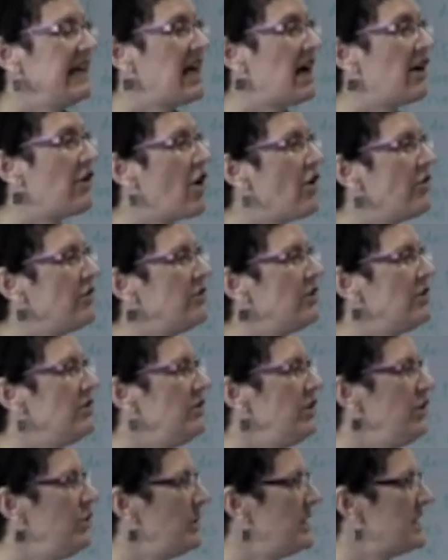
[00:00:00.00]
in our own
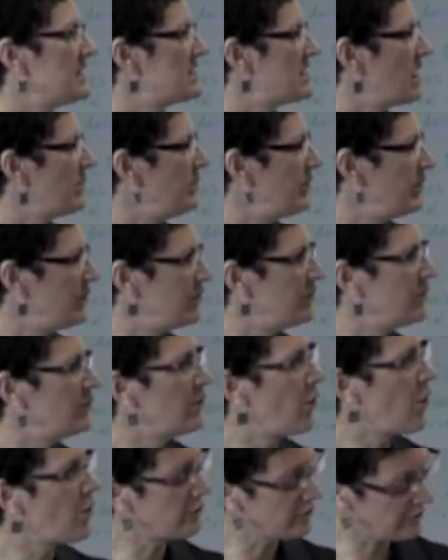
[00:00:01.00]
UNSW
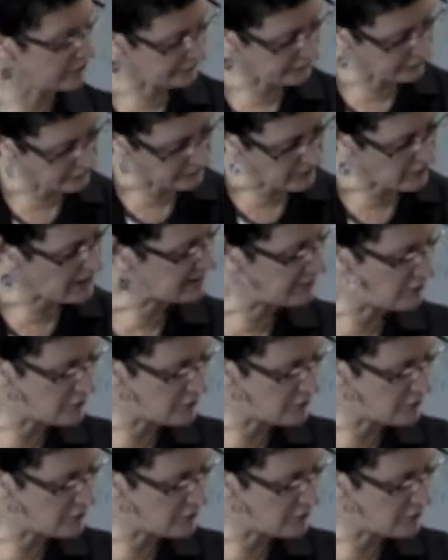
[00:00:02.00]
Law Review, uh,